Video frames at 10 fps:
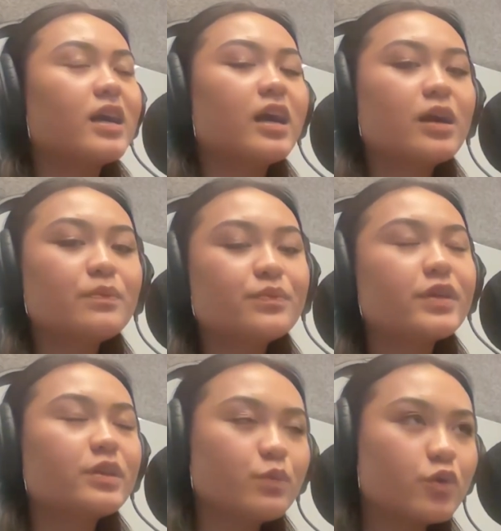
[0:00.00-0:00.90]
Um,
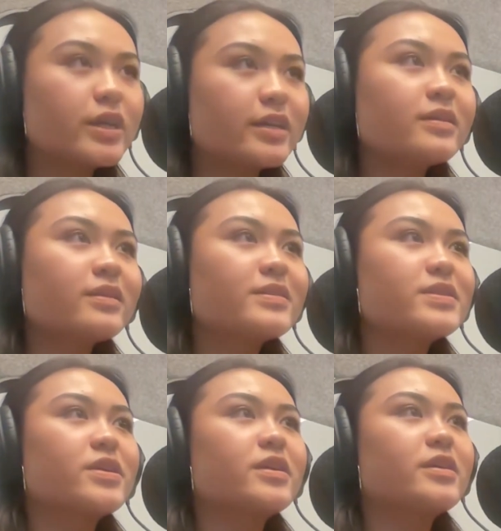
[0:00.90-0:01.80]
in the morning.
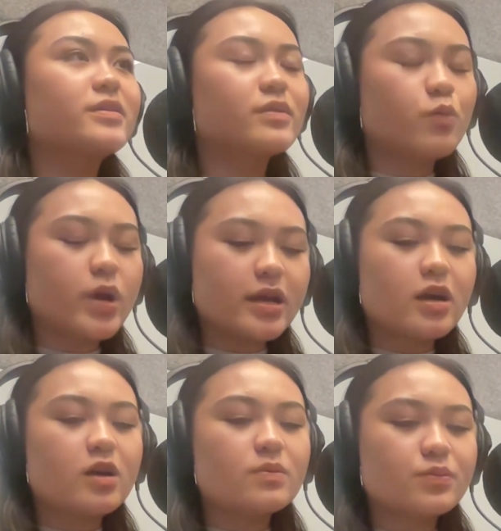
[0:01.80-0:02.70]
Yep. So wake
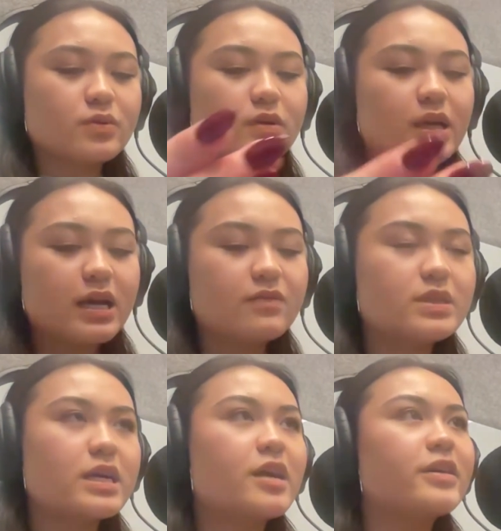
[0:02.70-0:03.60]
up have a
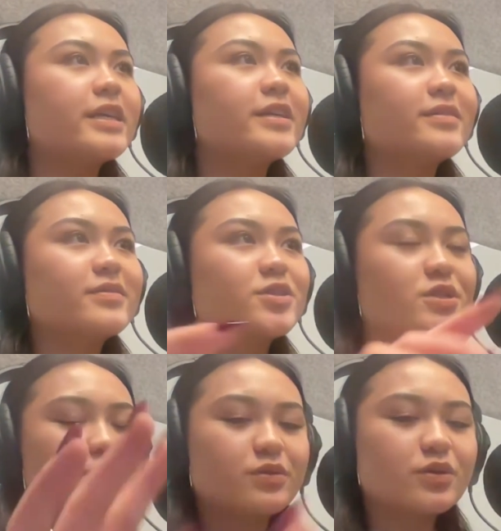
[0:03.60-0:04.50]
diary,
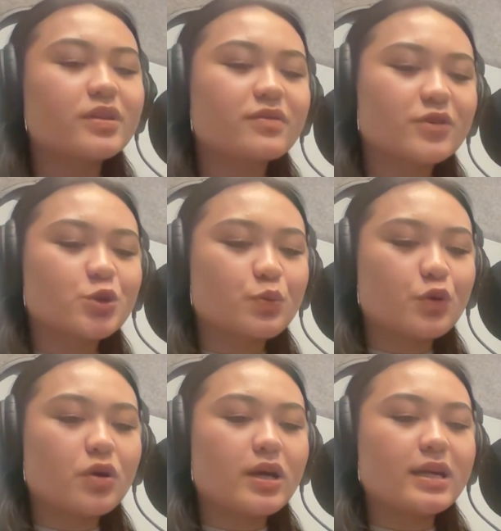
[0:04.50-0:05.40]
just look at the vision
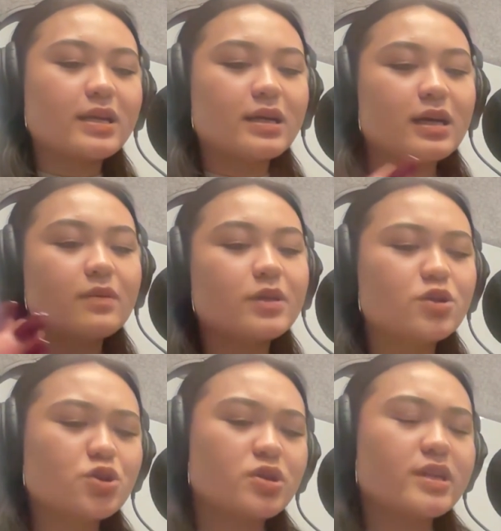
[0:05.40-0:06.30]
board, um, and
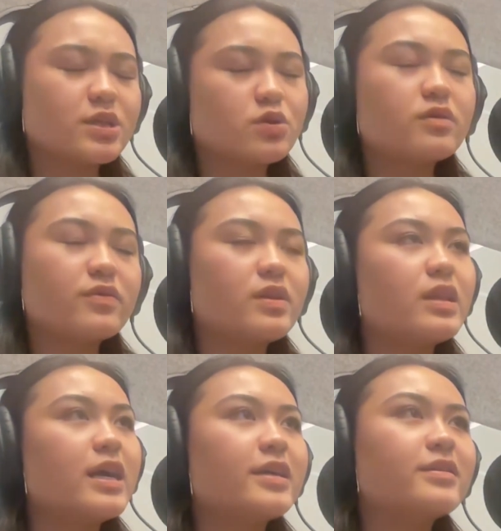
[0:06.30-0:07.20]
usually they sort of
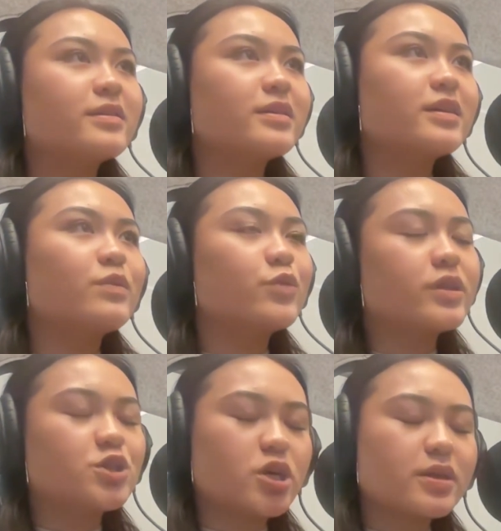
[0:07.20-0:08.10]
align um,
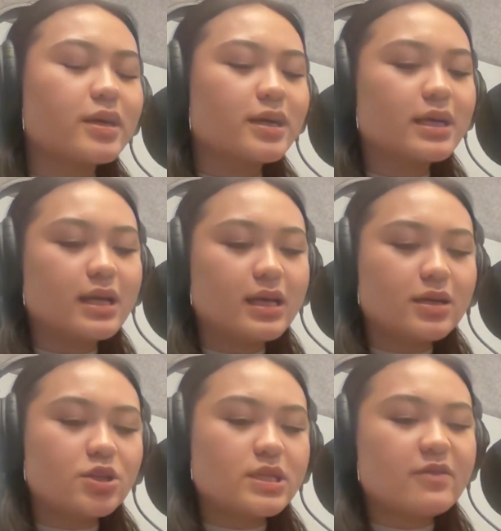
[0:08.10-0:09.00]
with each other.
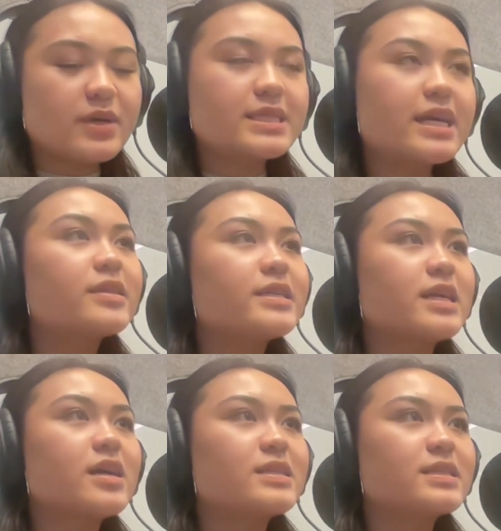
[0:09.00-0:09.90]
Just have my daily
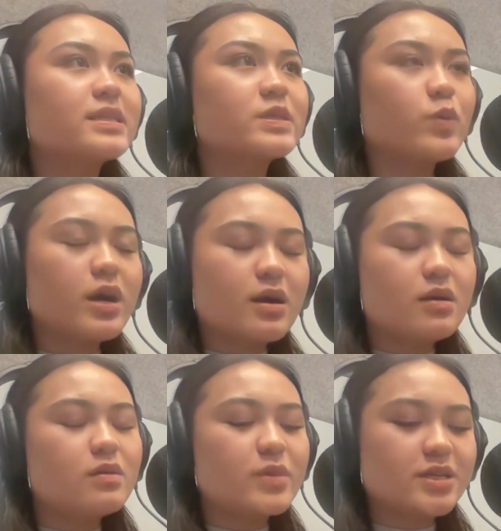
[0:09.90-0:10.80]
tasks as
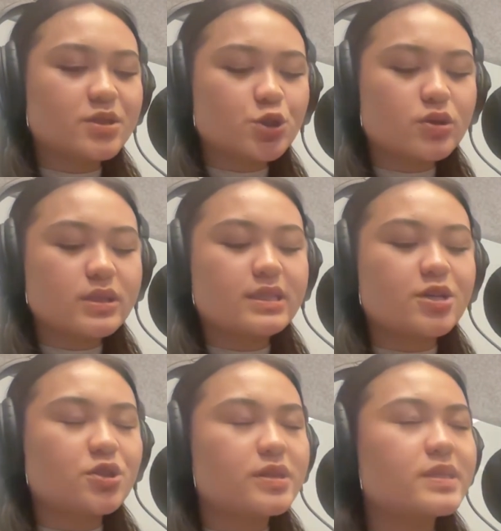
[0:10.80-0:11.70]
well, make sure to
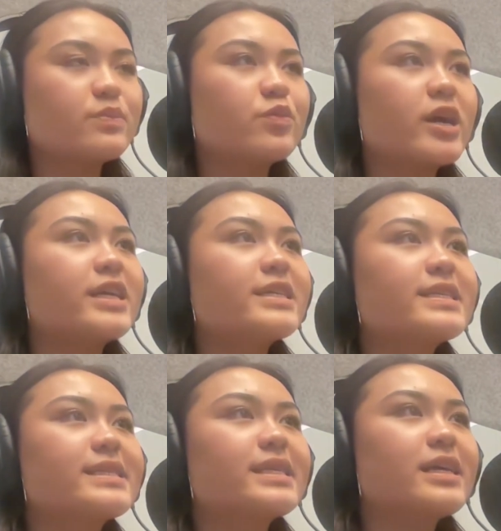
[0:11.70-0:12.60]
schedule in some
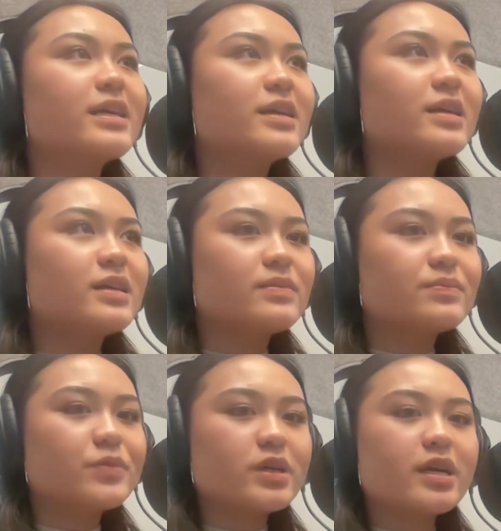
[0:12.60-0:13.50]
breaks.
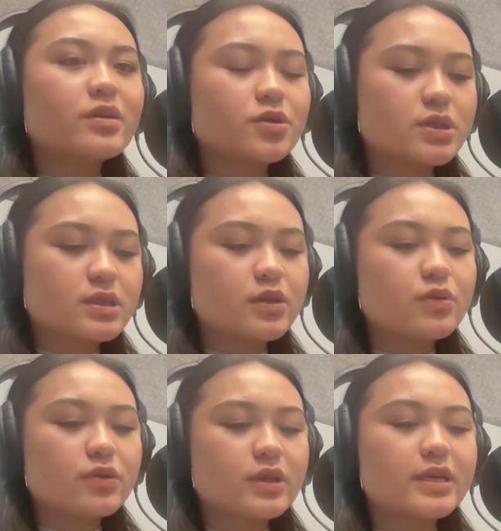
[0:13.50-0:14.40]
Um, but yeah, no, just
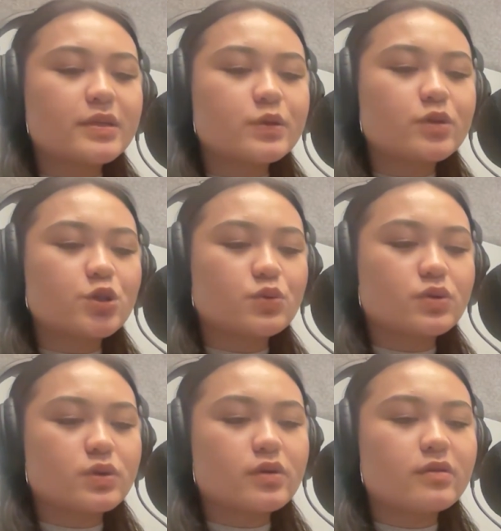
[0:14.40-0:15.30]
little things which
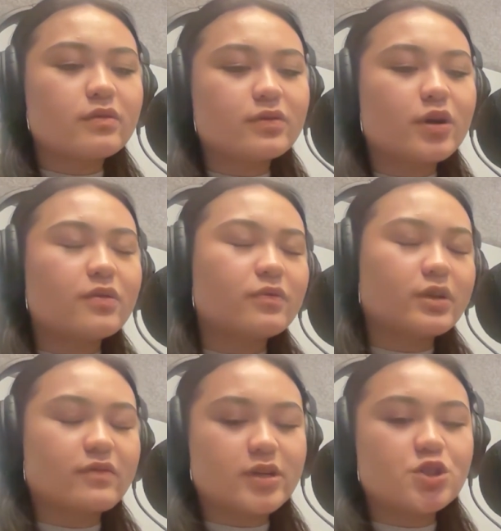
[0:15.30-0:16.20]
will sort of
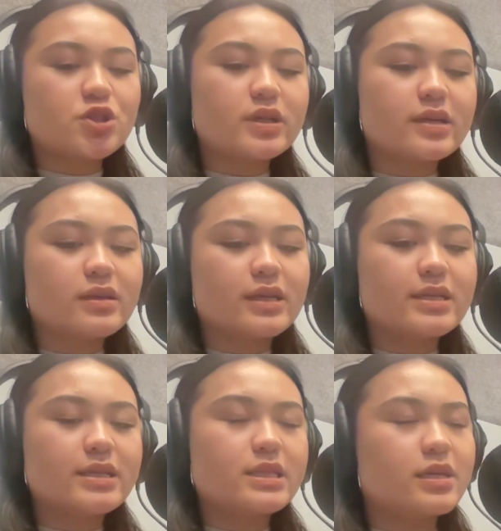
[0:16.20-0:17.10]
hopefully eventually
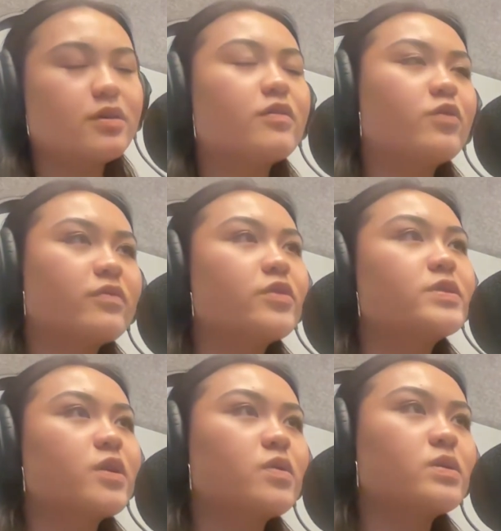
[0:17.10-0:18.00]
lead to ticking off one of
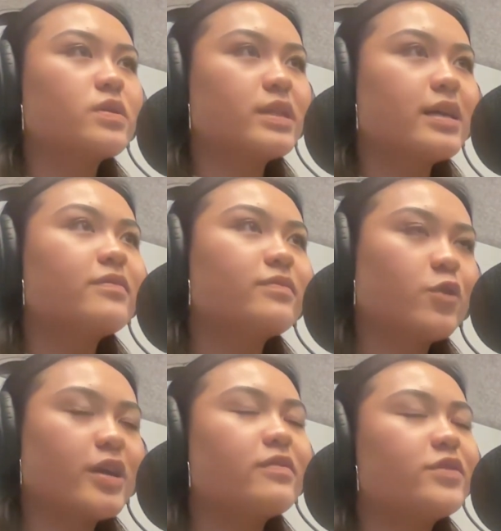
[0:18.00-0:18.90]
those goals on that
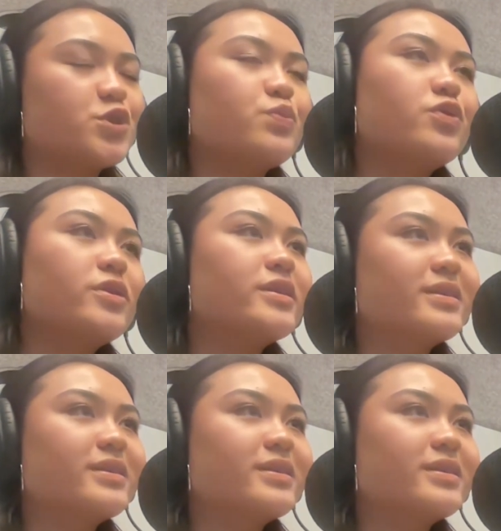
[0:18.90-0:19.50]
greater vision board.